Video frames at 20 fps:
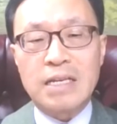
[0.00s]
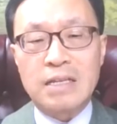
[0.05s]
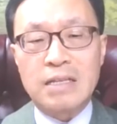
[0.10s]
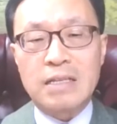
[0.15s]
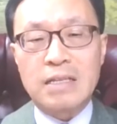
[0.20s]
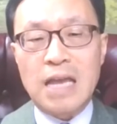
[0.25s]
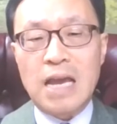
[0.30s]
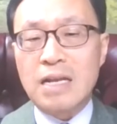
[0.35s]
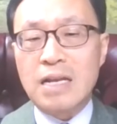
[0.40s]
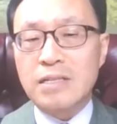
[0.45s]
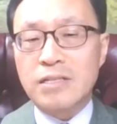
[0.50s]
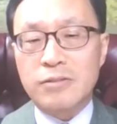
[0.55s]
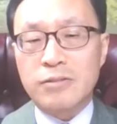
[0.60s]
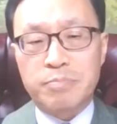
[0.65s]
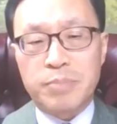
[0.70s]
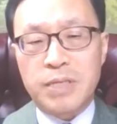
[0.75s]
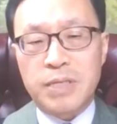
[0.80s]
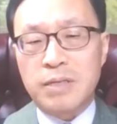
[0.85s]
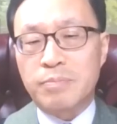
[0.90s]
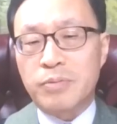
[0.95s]

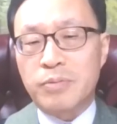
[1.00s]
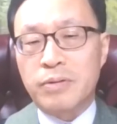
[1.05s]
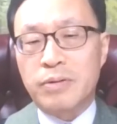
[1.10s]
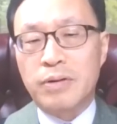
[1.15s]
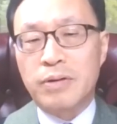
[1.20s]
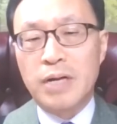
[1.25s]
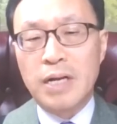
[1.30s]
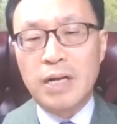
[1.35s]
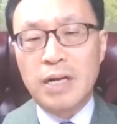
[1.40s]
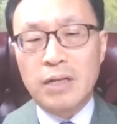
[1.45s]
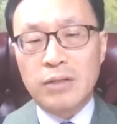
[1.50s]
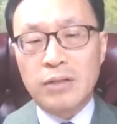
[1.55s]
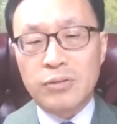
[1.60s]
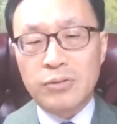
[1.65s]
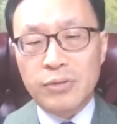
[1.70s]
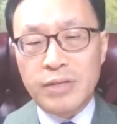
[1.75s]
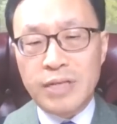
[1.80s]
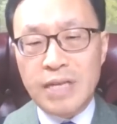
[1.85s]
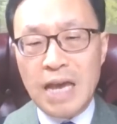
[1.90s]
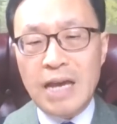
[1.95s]
intelligent people
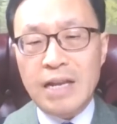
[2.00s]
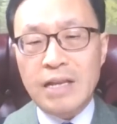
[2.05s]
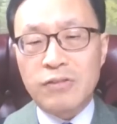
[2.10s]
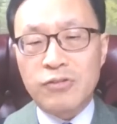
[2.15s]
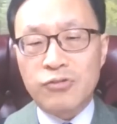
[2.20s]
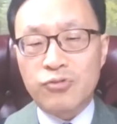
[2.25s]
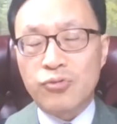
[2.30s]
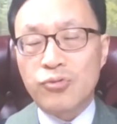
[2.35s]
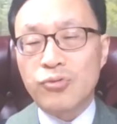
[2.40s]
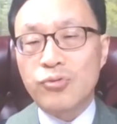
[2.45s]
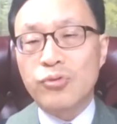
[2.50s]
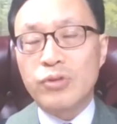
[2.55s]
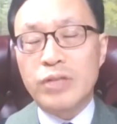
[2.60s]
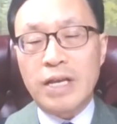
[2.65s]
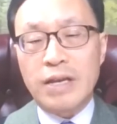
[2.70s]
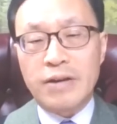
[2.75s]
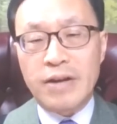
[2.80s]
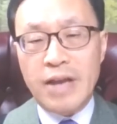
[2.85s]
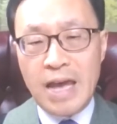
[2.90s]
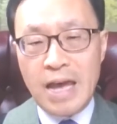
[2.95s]
to get it through
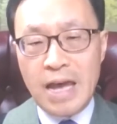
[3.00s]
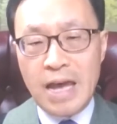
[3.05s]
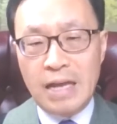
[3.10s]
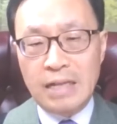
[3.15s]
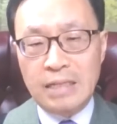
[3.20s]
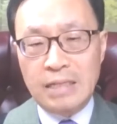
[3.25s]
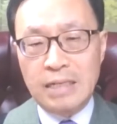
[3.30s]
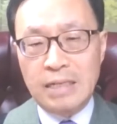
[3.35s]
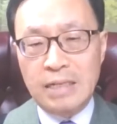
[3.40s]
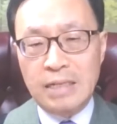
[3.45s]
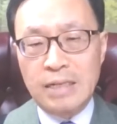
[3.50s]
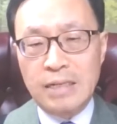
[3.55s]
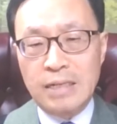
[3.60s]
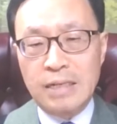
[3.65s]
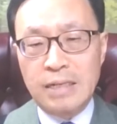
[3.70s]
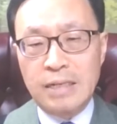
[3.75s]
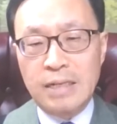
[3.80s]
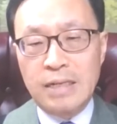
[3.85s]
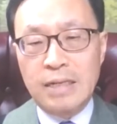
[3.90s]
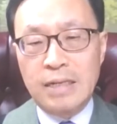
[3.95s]
their head
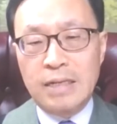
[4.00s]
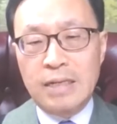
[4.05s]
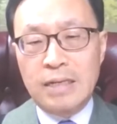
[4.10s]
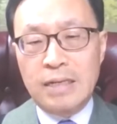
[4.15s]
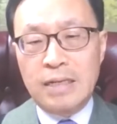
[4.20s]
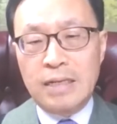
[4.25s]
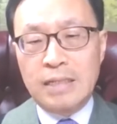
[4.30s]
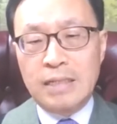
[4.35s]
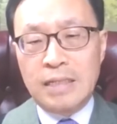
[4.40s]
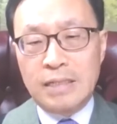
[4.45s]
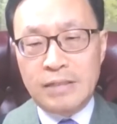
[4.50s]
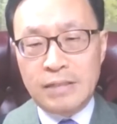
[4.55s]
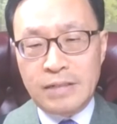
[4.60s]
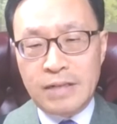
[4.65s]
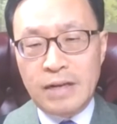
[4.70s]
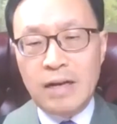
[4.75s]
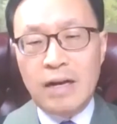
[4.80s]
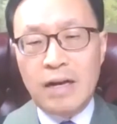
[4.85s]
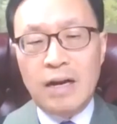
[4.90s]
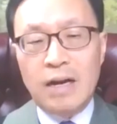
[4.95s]
that
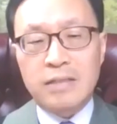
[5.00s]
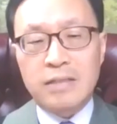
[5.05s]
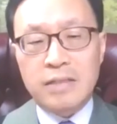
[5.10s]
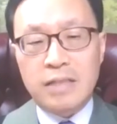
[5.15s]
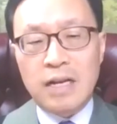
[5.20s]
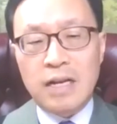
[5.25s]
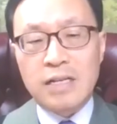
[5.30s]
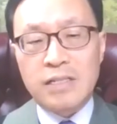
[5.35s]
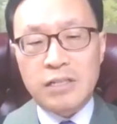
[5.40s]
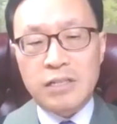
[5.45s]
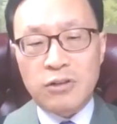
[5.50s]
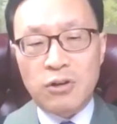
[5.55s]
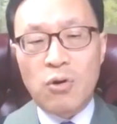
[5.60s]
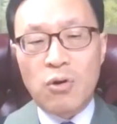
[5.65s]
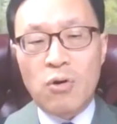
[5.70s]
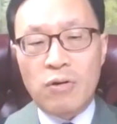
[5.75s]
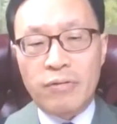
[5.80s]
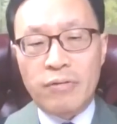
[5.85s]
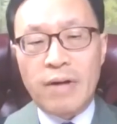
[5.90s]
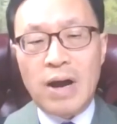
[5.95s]
God doesn't
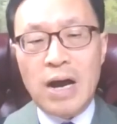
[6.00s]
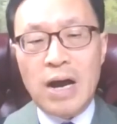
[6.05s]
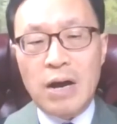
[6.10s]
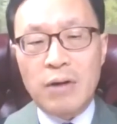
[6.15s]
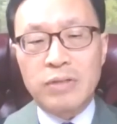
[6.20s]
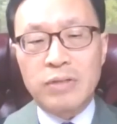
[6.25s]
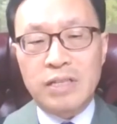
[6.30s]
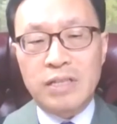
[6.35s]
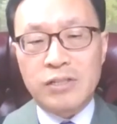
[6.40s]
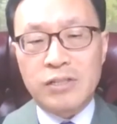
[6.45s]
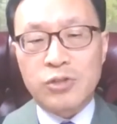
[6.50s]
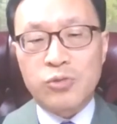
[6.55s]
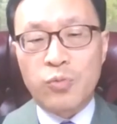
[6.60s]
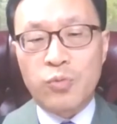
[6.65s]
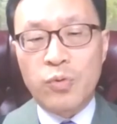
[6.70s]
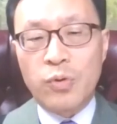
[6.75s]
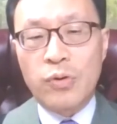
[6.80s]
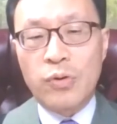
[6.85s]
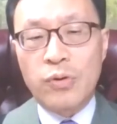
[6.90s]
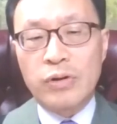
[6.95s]
go around this
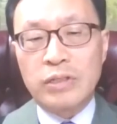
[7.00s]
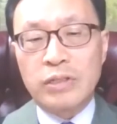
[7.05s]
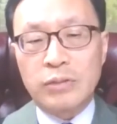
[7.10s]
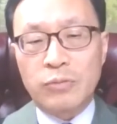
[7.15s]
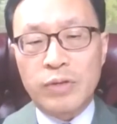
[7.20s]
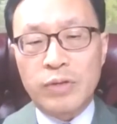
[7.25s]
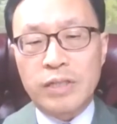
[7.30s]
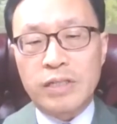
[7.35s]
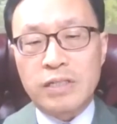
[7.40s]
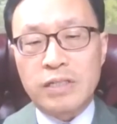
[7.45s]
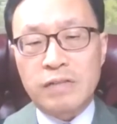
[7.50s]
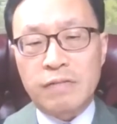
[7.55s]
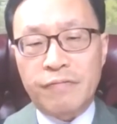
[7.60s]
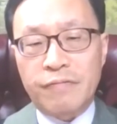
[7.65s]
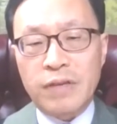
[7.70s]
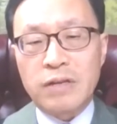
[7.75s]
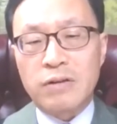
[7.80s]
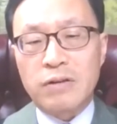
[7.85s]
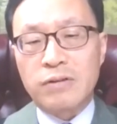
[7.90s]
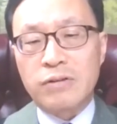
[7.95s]
world with his
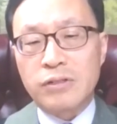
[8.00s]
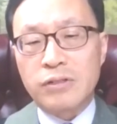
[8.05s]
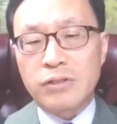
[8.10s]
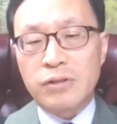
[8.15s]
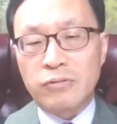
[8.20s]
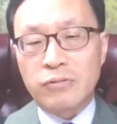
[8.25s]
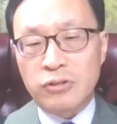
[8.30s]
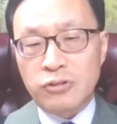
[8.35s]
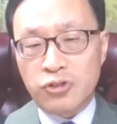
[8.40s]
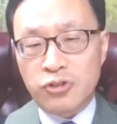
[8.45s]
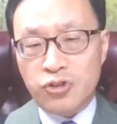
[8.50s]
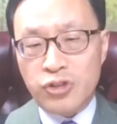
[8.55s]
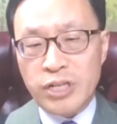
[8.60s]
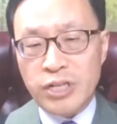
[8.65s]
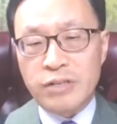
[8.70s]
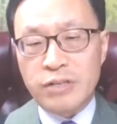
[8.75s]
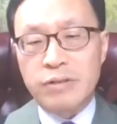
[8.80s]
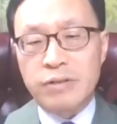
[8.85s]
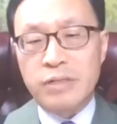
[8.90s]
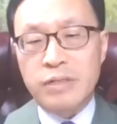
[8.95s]
fingers on the
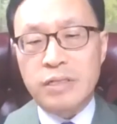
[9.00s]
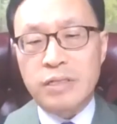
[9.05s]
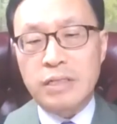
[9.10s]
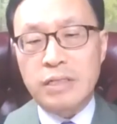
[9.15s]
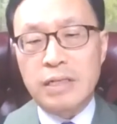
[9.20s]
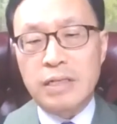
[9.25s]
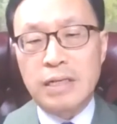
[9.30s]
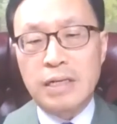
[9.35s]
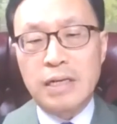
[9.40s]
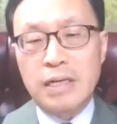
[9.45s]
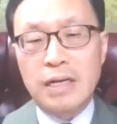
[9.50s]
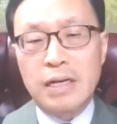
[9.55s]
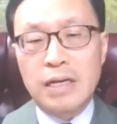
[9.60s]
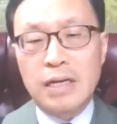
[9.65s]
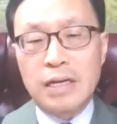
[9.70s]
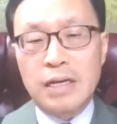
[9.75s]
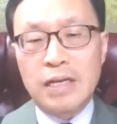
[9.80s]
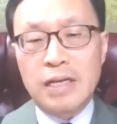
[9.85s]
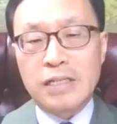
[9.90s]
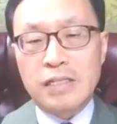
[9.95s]
triggers,
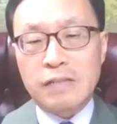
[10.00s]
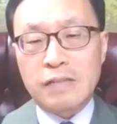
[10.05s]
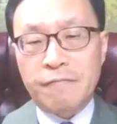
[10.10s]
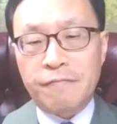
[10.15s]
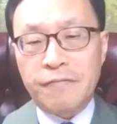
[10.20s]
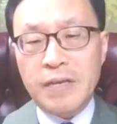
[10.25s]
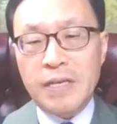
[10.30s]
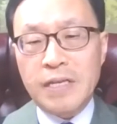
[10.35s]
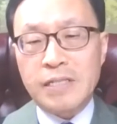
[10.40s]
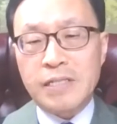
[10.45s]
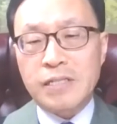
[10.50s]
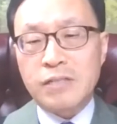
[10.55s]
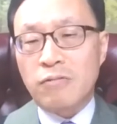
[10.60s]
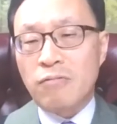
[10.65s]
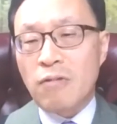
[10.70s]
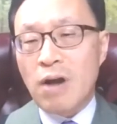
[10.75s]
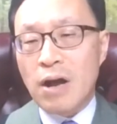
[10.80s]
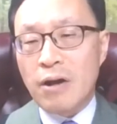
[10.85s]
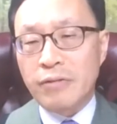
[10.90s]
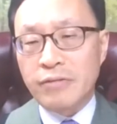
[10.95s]
his fist
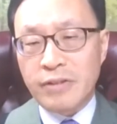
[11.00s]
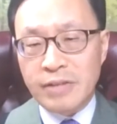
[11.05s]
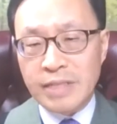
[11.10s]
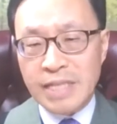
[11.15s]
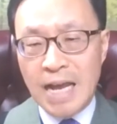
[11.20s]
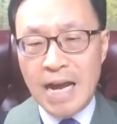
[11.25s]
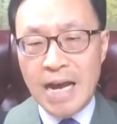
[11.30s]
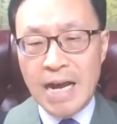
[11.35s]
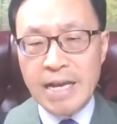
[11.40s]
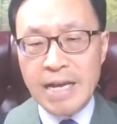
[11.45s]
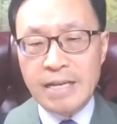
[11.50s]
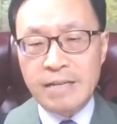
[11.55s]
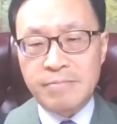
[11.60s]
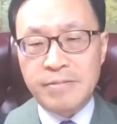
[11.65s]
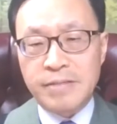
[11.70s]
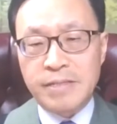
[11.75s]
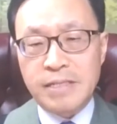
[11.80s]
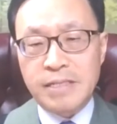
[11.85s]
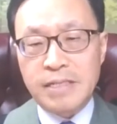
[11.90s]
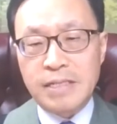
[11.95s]
around the
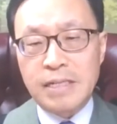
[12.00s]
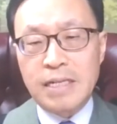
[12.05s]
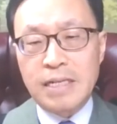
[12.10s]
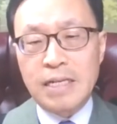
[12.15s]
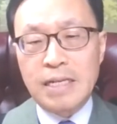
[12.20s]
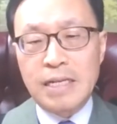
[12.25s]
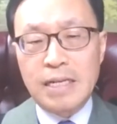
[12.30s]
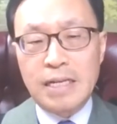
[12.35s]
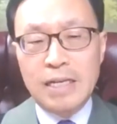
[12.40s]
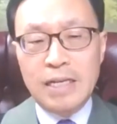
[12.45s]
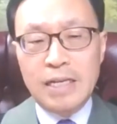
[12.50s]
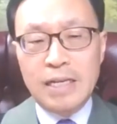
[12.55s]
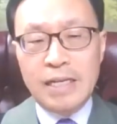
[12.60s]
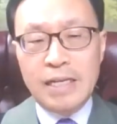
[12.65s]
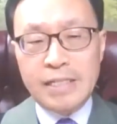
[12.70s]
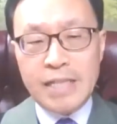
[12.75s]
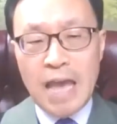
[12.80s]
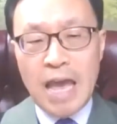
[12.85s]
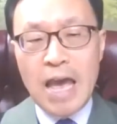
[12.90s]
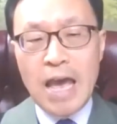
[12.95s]
knives,
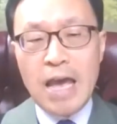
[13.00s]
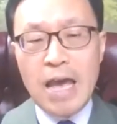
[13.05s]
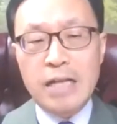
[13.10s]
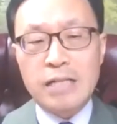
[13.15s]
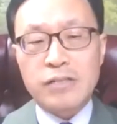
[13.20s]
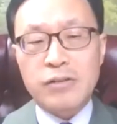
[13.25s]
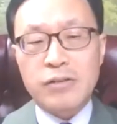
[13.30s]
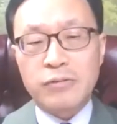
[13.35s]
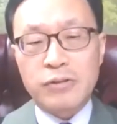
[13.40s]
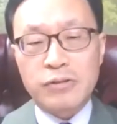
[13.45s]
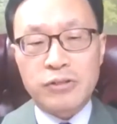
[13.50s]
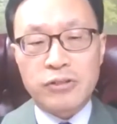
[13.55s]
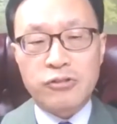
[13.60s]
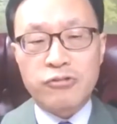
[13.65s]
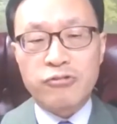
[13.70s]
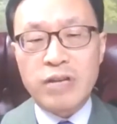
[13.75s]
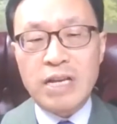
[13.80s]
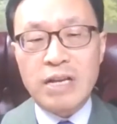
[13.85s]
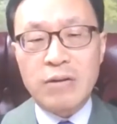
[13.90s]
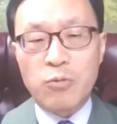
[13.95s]
his hands on the
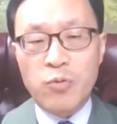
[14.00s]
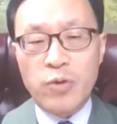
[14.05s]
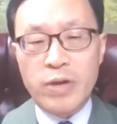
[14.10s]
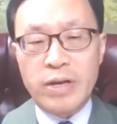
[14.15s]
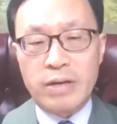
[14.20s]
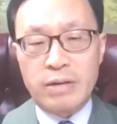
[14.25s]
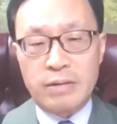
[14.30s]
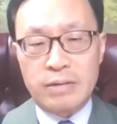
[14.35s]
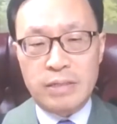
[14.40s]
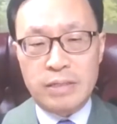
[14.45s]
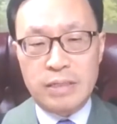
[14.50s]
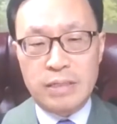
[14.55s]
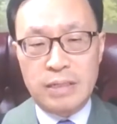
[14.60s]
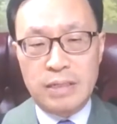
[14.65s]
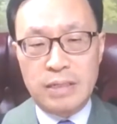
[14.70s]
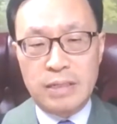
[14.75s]
string wheels.